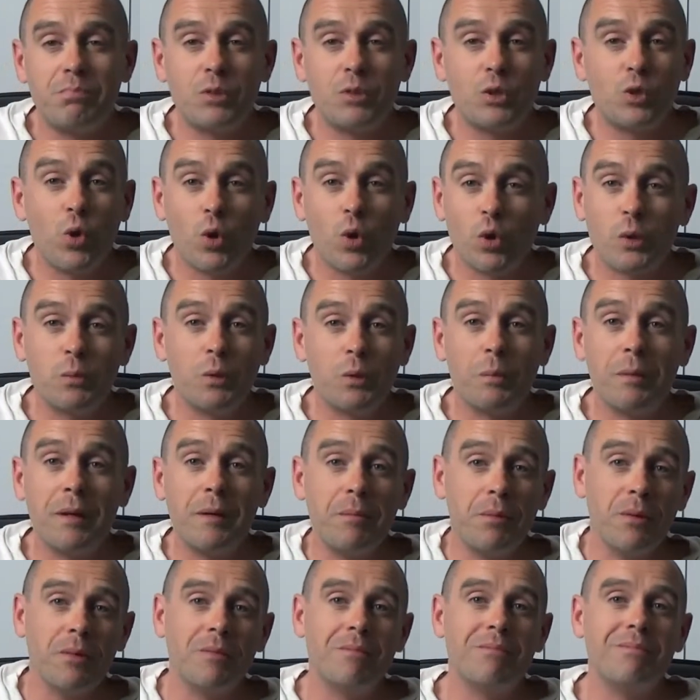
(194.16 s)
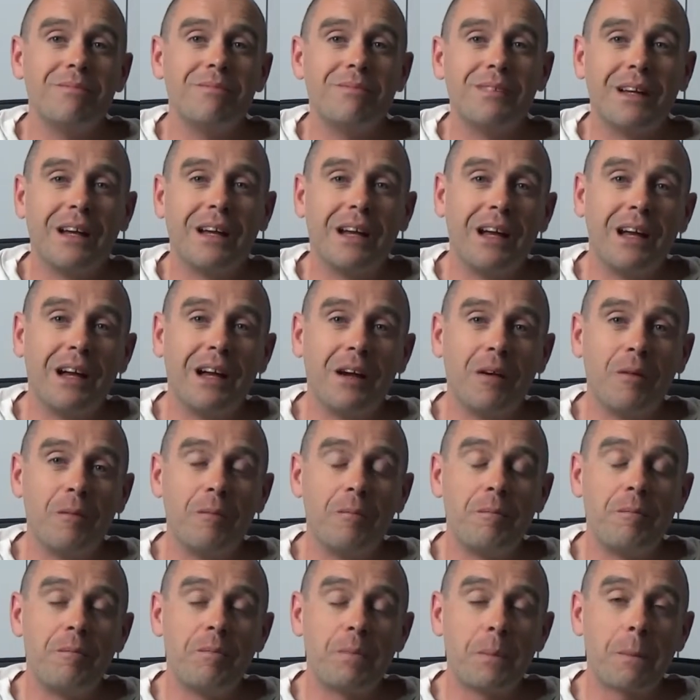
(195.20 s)
talk to more people.
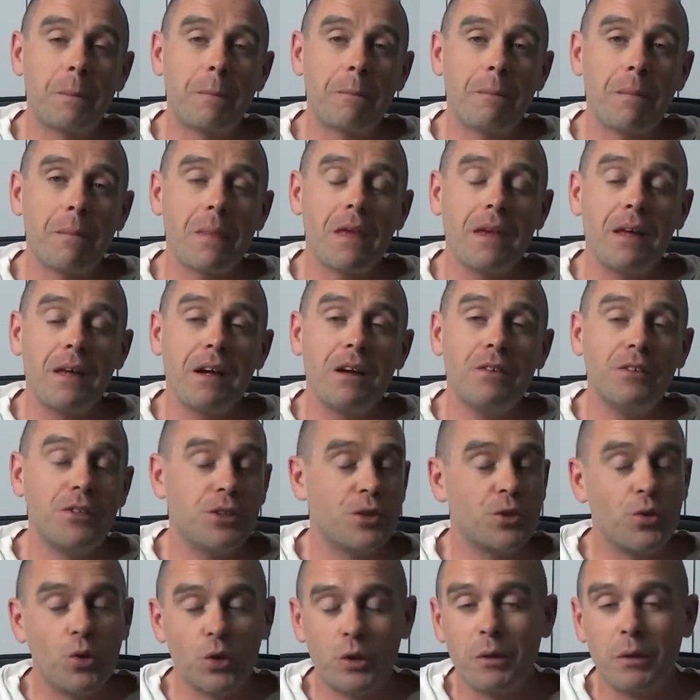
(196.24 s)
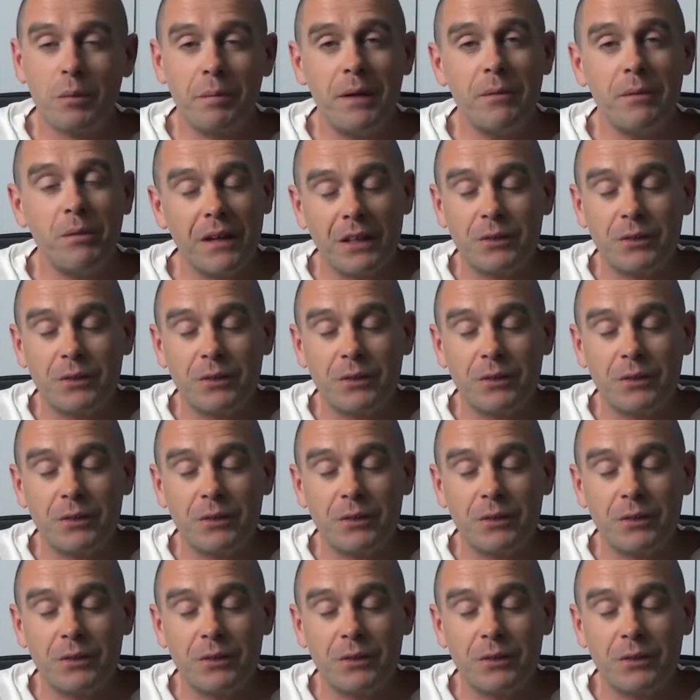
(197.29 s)
Just talk to more people.